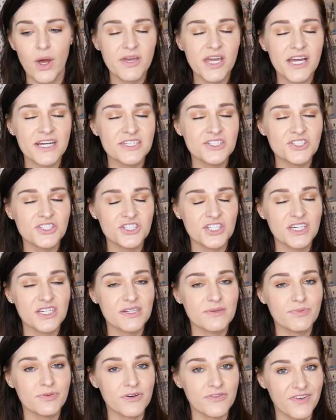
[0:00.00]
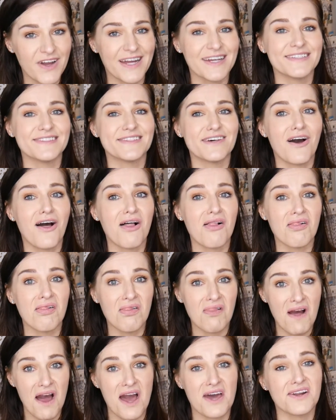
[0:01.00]
because she provides a
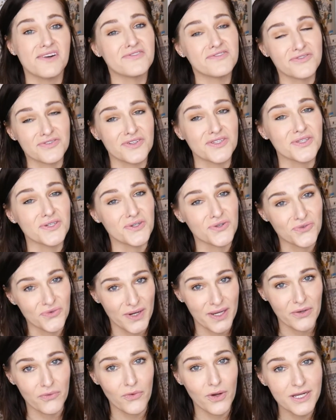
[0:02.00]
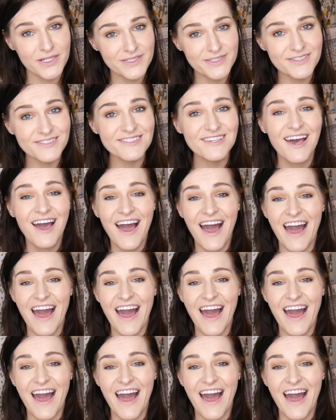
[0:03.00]
lot of really great ones.